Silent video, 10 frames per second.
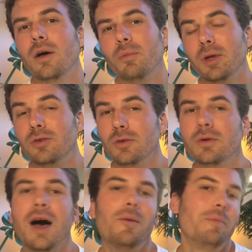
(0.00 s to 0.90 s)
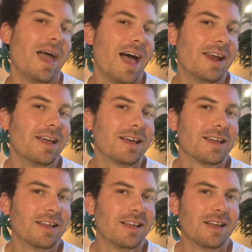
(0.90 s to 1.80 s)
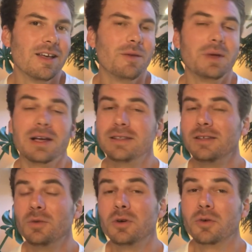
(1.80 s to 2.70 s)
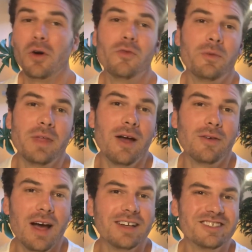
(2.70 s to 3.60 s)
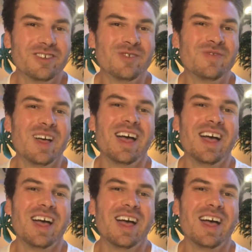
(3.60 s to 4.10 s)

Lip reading: but do not panic because it will grow from that rhizome.